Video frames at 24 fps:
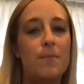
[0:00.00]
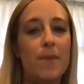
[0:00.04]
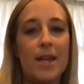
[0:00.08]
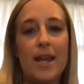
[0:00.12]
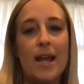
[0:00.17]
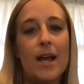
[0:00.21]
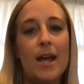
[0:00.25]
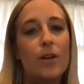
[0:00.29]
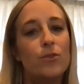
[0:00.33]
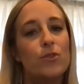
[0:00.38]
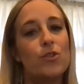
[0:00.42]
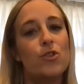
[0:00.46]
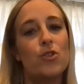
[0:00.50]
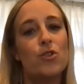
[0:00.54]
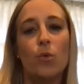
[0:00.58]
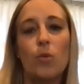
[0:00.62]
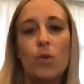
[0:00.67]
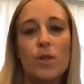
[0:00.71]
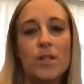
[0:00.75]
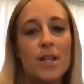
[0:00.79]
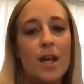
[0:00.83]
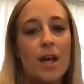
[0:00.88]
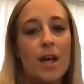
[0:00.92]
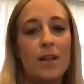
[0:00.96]
men held
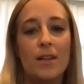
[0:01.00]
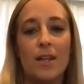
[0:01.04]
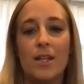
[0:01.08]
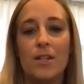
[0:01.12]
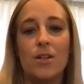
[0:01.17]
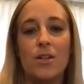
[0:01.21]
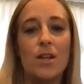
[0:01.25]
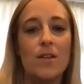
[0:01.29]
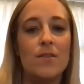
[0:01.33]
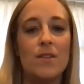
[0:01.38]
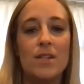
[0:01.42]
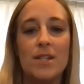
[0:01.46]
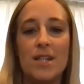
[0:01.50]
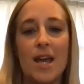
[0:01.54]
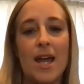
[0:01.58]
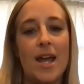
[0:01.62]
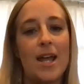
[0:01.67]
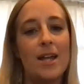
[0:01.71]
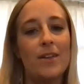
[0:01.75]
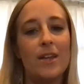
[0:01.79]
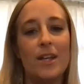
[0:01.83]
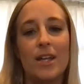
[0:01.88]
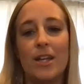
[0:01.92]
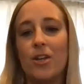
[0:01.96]
swords on like in the
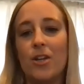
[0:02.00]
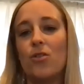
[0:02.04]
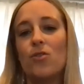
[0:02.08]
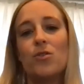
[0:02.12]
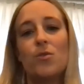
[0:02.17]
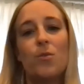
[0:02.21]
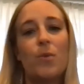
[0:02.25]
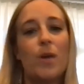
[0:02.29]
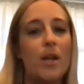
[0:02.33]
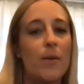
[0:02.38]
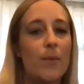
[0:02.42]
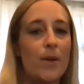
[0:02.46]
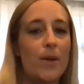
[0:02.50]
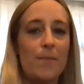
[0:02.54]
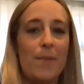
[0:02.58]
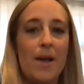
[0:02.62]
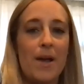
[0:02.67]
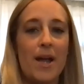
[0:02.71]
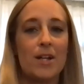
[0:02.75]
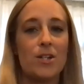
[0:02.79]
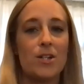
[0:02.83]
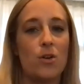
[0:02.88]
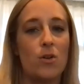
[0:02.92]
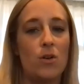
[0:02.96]
day like it goes way way
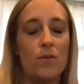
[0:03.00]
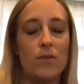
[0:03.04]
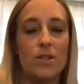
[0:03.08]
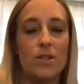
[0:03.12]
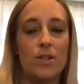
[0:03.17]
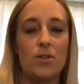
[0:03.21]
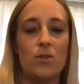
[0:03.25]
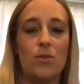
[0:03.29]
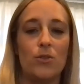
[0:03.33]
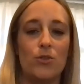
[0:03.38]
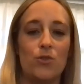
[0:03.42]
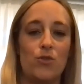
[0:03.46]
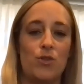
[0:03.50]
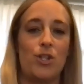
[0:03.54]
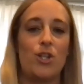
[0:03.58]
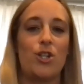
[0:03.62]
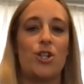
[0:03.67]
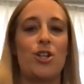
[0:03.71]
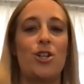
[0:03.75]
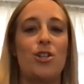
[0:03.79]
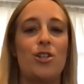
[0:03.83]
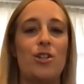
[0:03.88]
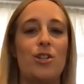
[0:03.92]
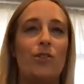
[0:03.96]
back to all these old
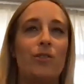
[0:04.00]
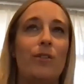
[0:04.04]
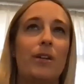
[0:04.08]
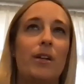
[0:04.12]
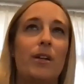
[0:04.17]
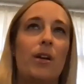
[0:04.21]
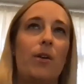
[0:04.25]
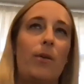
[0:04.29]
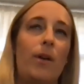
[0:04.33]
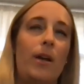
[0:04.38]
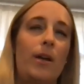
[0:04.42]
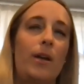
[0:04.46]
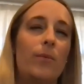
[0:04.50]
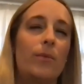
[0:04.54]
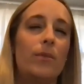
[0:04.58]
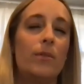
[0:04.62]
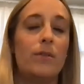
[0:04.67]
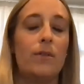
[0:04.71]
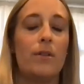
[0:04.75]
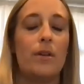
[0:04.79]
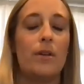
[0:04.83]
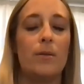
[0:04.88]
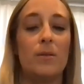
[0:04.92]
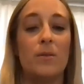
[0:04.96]
traditions and you're like okay well
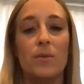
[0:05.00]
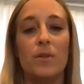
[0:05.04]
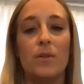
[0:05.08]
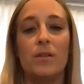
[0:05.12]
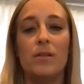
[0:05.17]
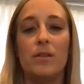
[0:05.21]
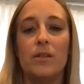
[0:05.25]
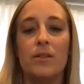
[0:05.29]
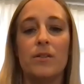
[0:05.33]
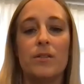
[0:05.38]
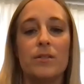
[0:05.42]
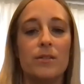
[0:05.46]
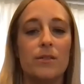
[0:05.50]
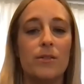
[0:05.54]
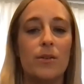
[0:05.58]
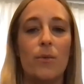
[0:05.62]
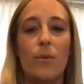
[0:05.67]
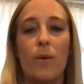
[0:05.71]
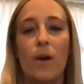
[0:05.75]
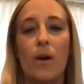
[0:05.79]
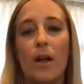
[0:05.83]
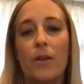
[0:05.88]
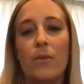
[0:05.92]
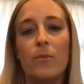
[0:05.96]
i don't really need to know
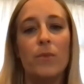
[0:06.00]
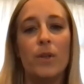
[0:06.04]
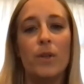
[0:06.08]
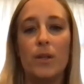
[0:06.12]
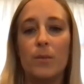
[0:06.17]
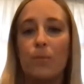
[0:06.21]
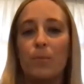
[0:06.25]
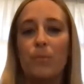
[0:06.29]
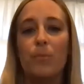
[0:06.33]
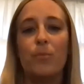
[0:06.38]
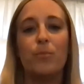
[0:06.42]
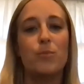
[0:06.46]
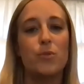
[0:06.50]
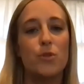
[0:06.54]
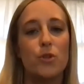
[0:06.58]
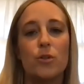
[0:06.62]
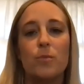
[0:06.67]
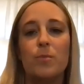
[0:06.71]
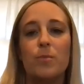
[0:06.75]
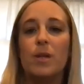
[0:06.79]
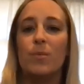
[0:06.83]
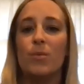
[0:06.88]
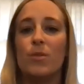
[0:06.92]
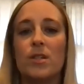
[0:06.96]
why like certain
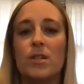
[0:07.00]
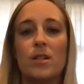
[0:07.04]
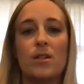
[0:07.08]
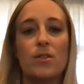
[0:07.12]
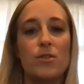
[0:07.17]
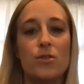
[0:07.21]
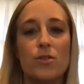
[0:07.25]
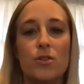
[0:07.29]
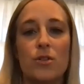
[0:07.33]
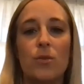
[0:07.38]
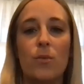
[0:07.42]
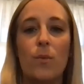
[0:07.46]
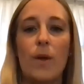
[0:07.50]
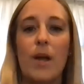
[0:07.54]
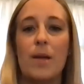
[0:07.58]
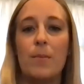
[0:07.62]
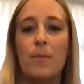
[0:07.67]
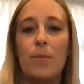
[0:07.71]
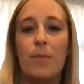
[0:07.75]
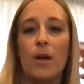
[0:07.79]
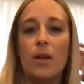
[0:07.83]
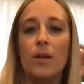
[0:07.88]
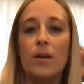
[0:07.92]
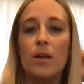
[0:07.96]
people stand in a certain way
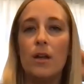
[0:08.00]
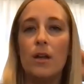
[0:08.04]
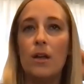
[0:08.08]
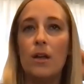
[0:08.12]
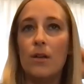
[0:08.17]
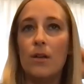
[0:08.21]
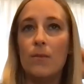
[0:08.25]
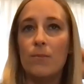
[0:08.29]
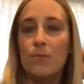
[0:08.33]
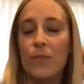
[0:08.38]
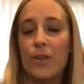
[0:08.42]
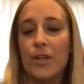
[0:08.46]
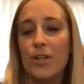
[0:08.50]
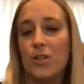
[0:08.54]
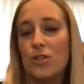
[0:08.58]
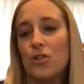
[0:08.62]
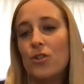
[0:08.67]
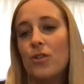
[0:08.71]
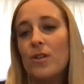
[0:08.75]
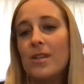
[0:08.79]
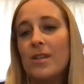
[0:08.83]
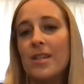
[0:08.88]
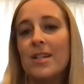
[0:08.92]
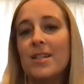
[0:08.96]
but like
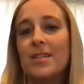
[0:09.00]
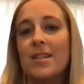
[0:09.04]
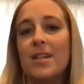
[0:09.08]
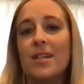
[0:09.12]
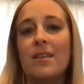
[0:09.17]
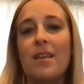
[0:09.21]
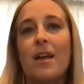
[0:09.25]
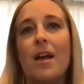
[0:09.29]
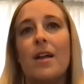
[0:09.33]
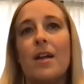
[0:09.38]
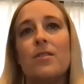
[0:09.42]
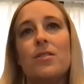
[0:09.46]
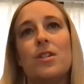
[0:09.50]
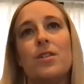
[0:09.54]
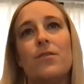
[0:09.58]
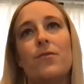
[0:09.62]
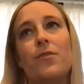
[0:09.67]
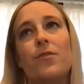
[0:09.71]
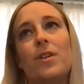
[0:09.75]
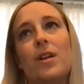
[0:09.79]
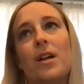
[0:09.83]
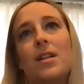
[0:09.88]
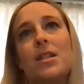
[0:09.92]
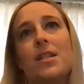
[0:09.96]
certain things like that,
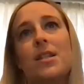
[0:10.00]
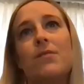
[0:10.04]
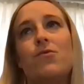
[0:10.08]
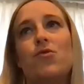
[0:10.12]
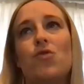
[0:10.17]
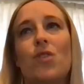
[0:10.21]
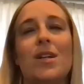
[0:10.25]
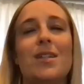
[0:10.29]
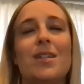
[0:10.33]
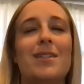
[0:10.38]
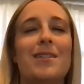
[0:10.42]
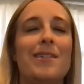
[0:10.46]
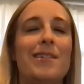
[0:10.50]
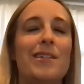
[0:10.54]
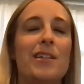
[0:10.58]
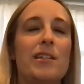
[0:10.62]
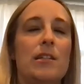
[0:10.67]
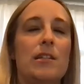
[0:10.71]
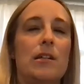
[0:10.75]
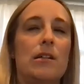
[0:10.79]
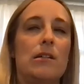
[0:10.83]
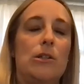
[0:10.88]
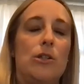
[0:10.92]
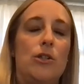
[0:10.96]
different kinds of dresses.
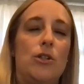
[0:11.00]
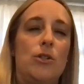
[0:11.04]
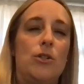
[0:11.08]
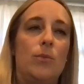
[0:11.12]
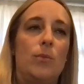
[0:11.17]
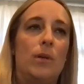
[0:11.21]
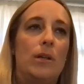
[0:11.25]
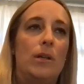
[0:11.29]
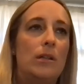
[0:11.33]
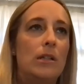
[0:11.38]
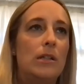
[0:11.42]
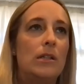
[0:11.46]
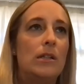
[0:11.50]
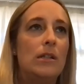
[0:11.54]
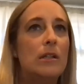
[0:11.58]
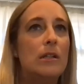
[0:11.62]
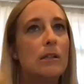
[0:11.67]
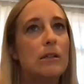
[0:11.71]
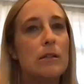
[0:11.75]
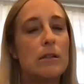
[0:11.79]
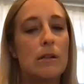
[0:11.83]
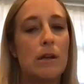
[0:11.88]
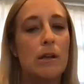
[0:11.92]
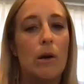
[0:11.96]
Like, do you really
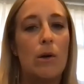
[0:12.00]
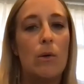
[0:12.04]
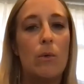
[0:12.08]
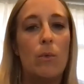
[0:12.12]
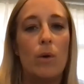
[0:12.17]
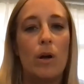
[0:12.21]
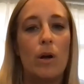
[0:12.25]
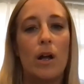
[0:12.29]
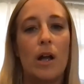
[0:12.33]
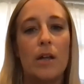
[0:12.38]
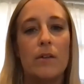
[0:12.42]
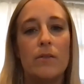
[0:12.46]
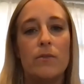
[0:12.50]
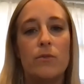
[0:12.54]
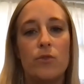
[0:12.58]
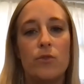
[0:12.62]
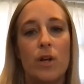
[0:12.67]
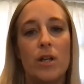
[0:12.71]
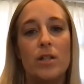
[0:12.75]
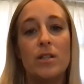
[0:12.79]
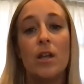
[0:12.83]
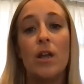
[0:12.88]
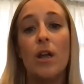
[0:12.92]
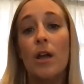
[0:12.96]
need to know what kind of
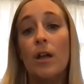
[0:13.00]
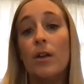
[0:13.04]
dress?